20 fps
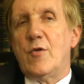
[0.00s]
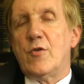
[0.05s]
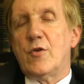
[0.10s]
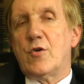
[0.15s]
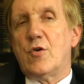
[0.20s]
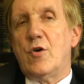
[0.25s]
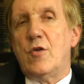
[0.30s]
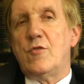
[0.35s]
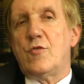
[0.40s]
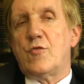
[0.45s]
On the
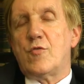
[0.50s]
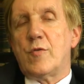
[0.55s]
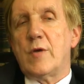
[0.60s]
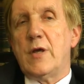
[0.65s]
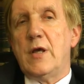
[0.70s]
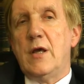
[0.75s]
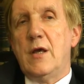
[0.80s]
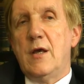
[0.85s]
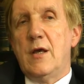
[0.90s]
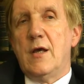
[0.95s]

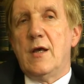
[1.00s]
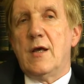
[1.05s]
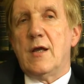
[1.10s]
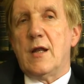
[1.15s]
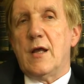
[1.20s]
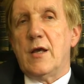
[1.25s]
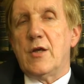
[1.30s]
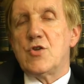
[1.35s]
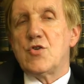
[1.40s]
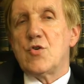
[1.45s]
contrary,
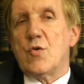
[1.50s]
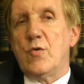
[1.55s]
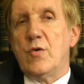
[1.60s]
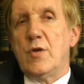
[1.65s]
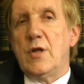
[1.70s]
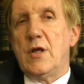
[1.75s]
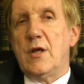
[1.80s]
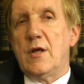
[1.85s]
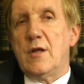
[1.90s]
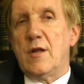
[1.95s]
like
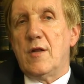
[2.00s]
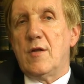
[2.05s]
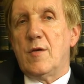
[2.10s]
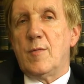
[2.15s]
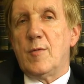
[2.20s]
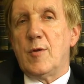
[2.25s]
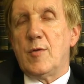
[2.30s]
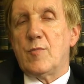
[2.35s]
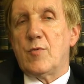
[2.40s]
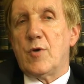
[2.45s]
Schrödinger, the
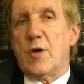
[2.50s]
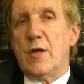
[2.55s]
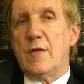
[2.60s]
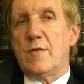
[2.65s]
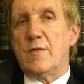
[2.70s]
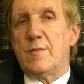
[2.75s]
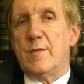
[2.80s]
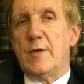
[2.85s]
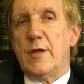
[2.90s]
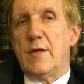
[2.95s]
Nobel
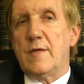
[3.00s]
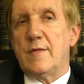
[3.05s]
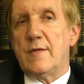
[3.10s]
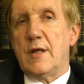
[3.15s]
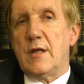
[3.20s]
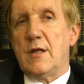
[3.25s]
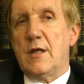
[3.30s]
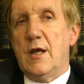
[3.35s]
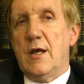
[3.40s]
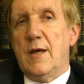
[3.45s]
Prize winner,
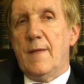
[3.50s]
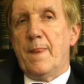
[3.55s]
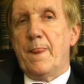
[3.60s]
said,